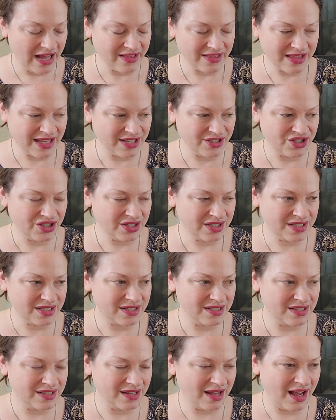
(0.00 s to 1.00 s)
They just,
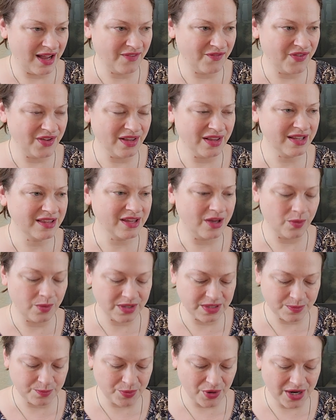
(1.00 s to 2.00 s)
I feel like they
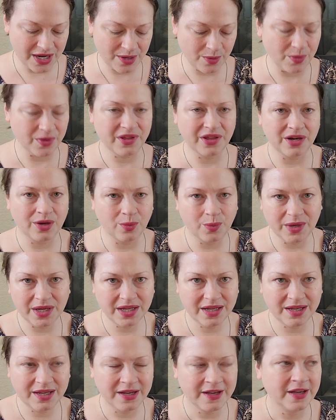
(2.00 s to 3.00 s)
always break within a
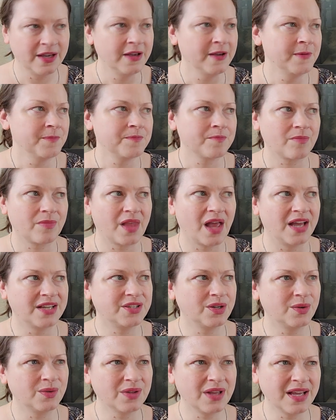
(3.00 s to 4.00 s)
week. I
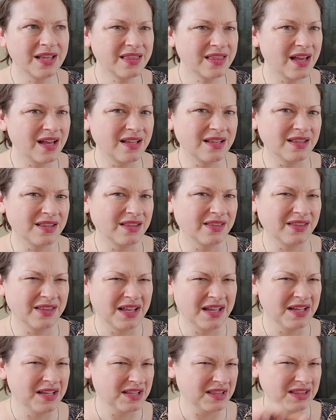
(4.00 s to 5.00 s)
don't like that
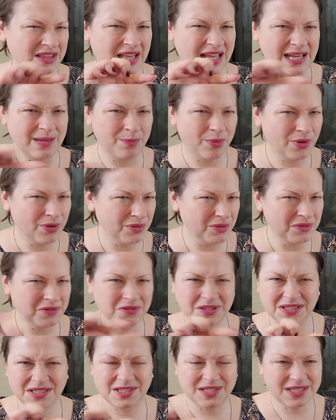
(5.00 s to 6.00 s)

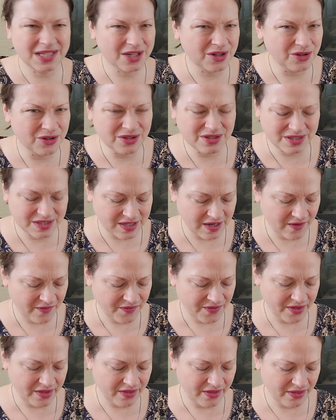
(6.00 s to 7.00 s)
label sticker
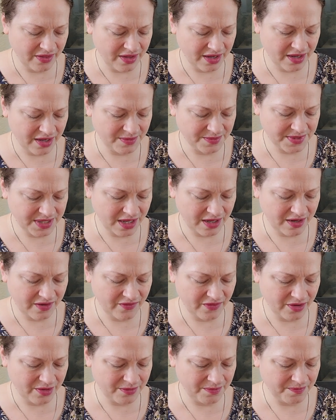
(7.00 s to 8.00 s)
stuff that comes out
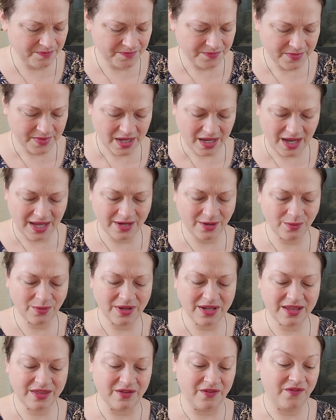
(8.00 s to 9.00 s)
of them. I don't
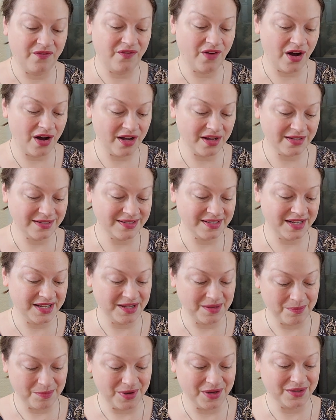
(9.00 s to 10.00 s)
like the font,
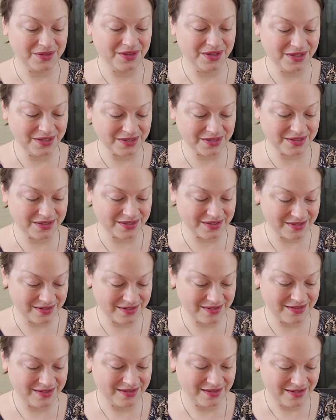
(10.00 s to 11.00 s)
but this,
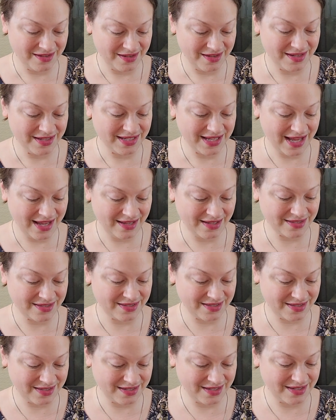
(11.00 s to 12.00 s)

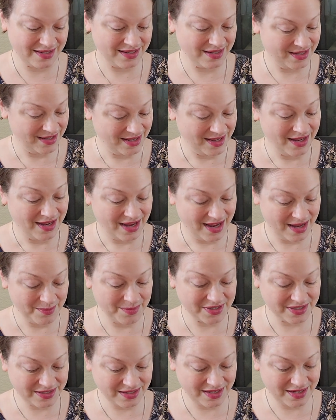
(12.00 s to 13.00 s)
yes, I'm
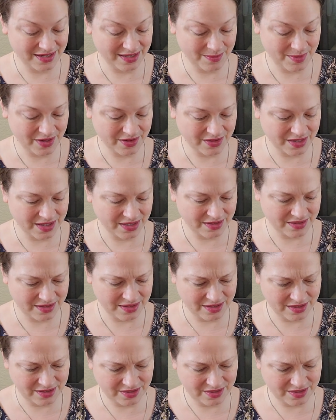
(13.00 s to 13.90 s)
excited about this.